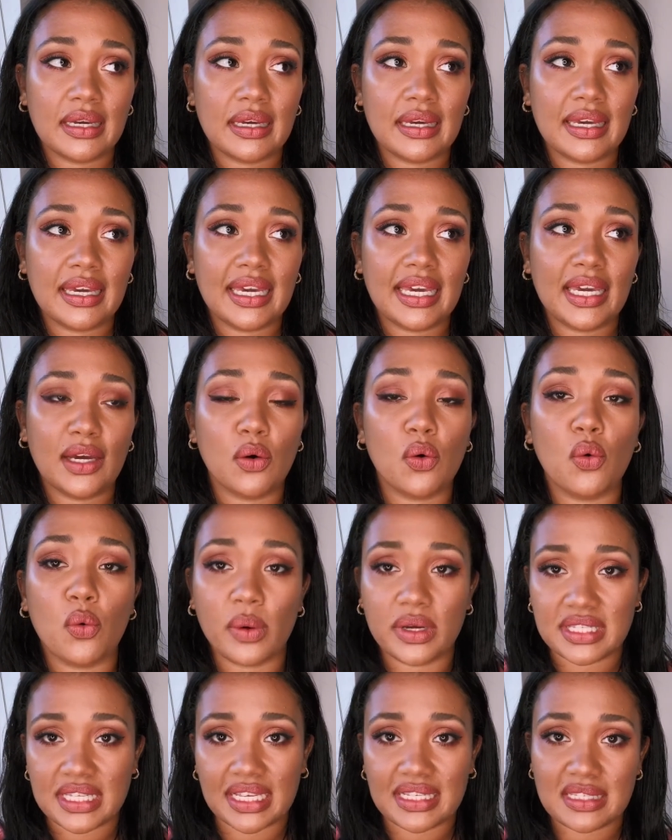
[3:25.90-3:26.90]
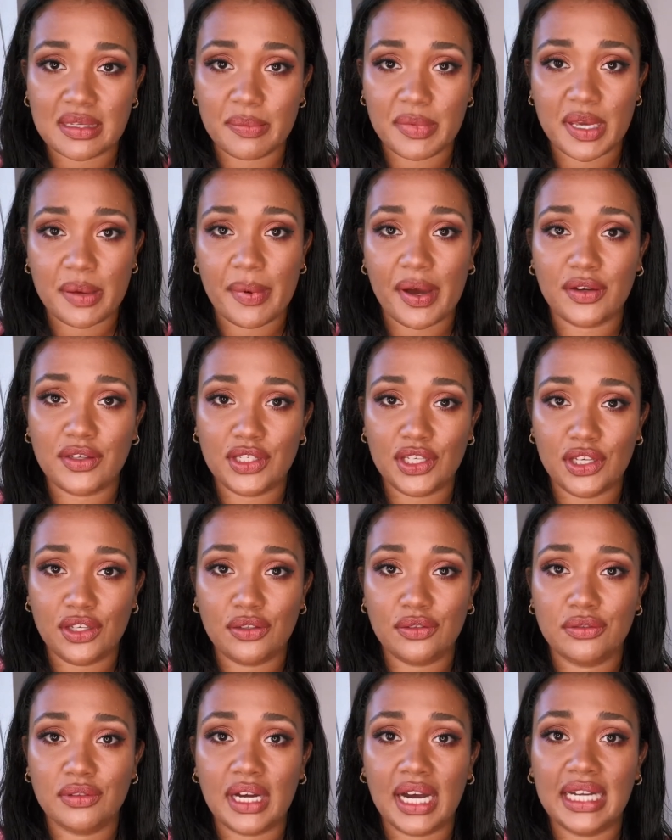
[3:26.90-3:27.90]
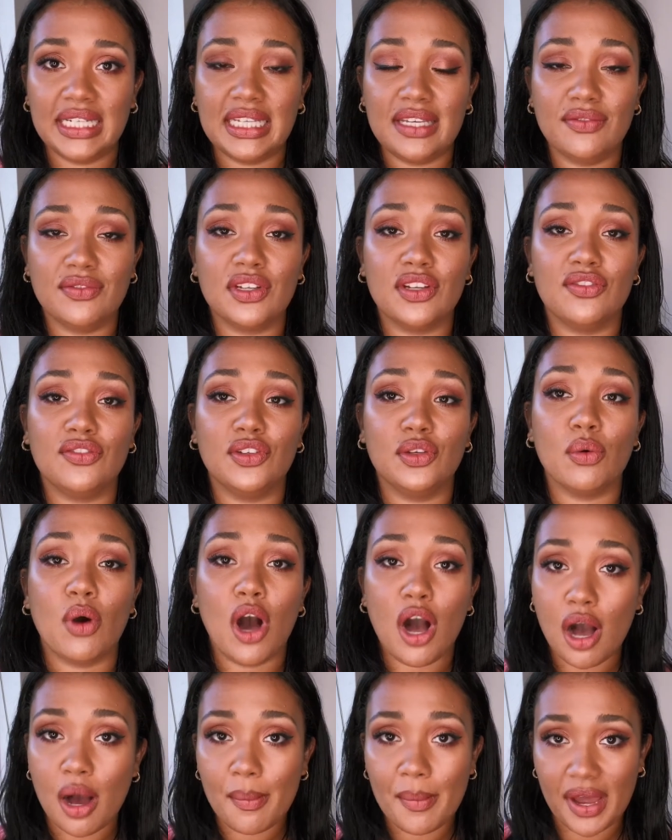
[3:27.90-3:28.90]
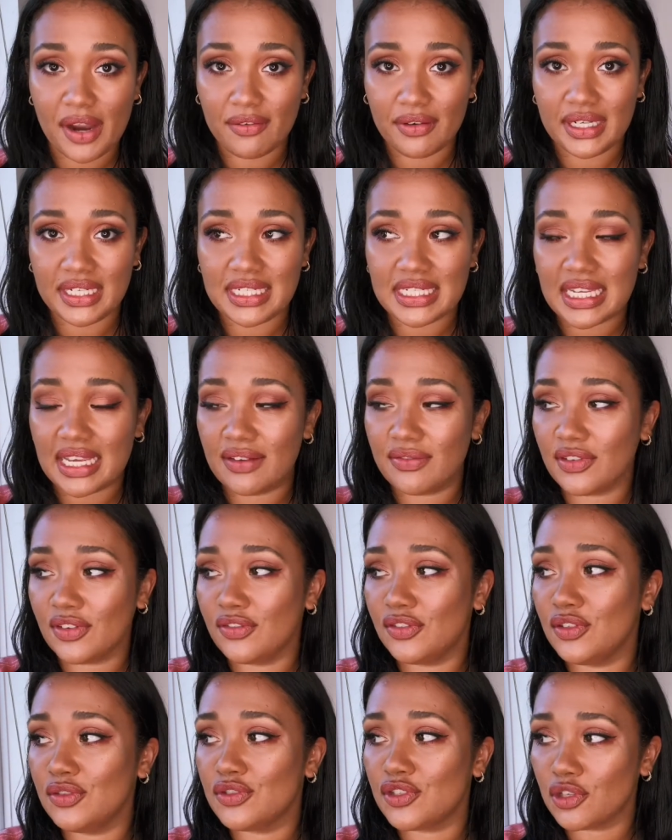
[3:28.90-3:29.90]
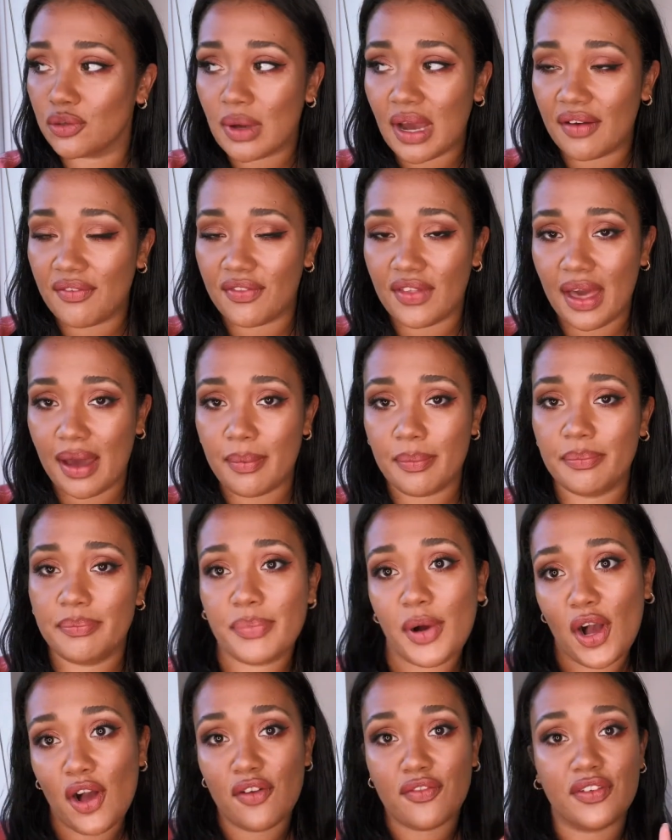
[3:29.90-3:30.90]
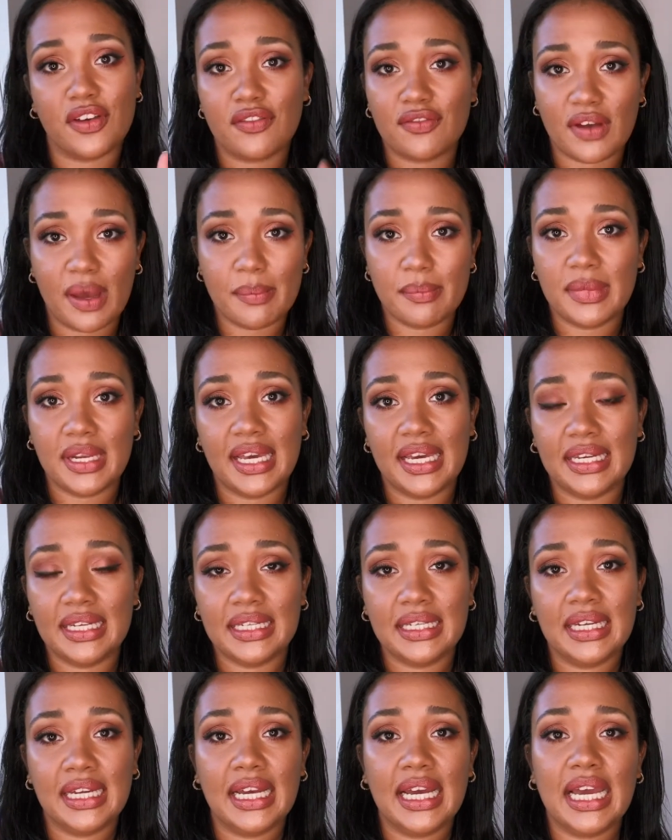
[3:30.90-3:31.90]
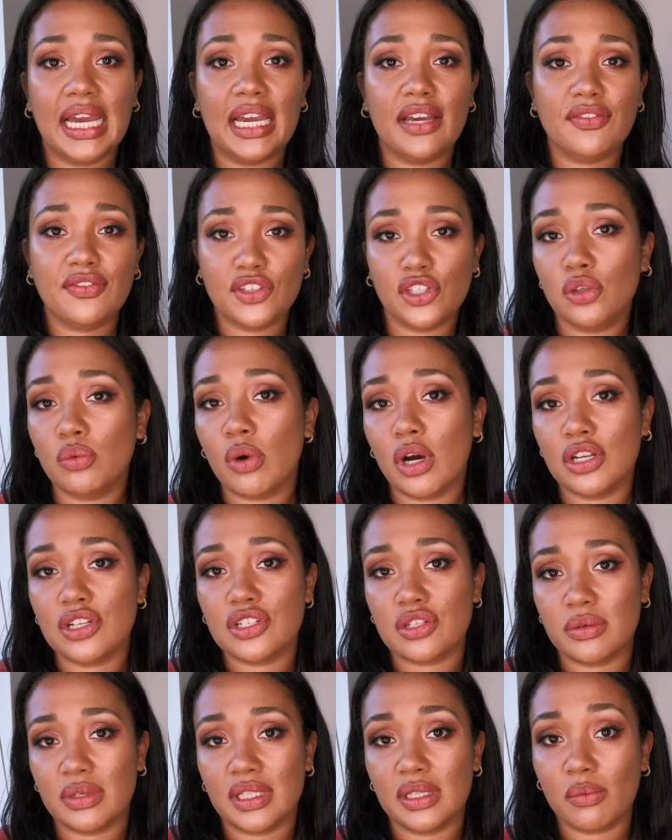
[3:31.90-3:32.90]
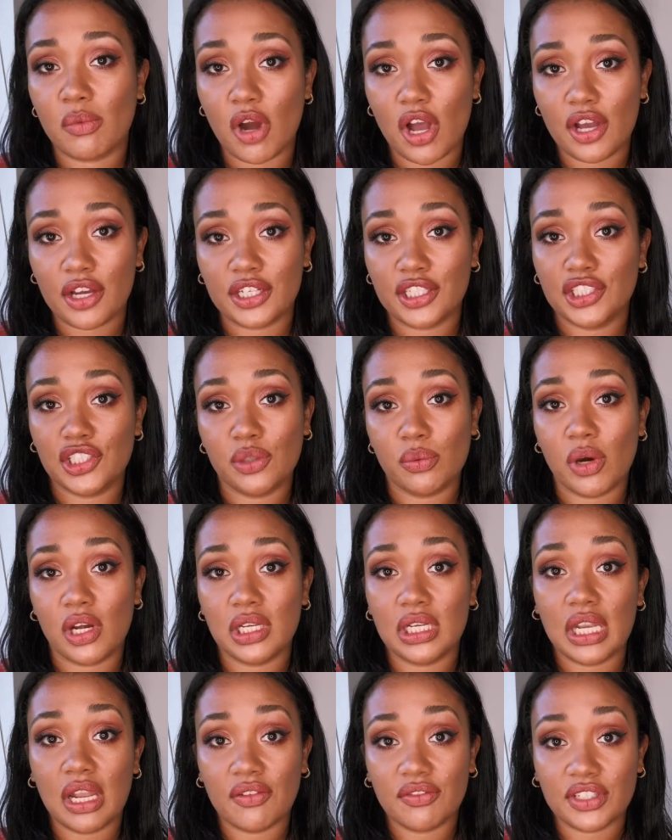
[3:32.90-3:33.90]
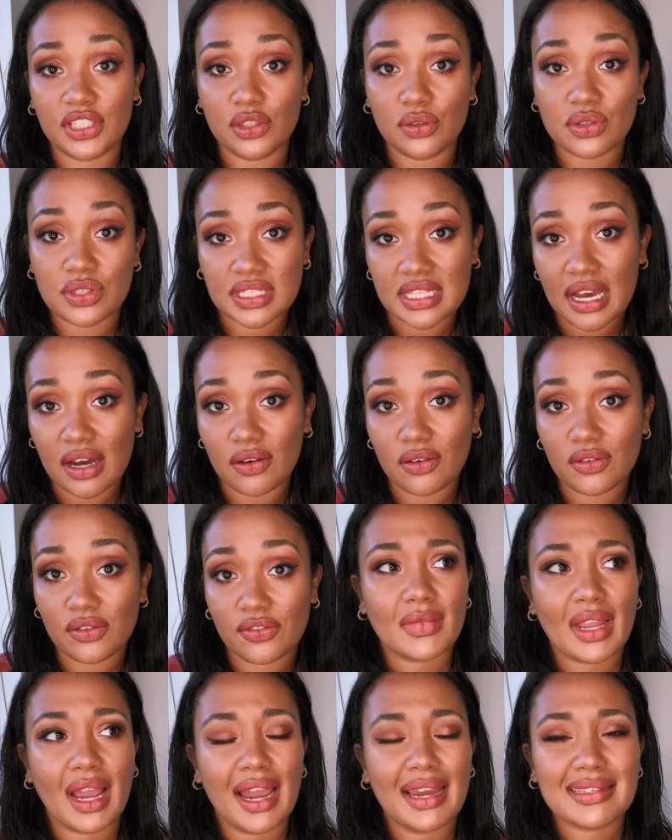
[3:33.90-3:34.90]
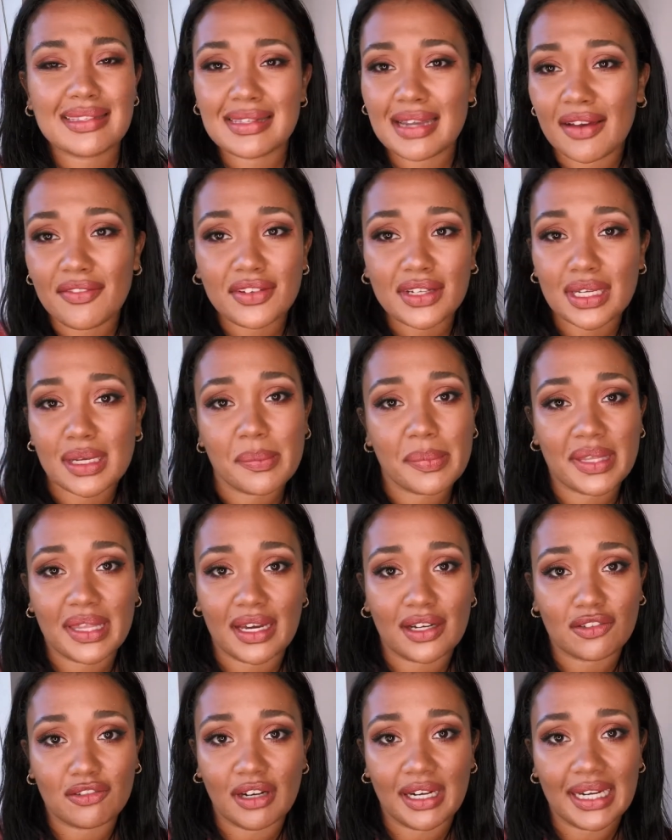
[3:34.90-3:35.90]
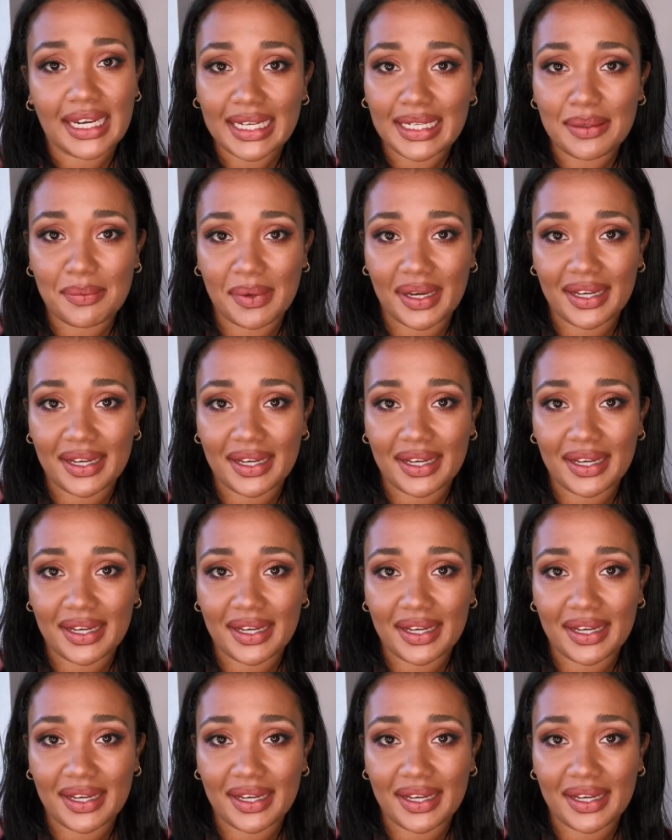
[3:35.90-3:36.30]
It always has to be about you. And even if you are married, even if you do have that perfect family, if you aren't doing the work and you aren't loving yourself, it's never going to be that great anyway.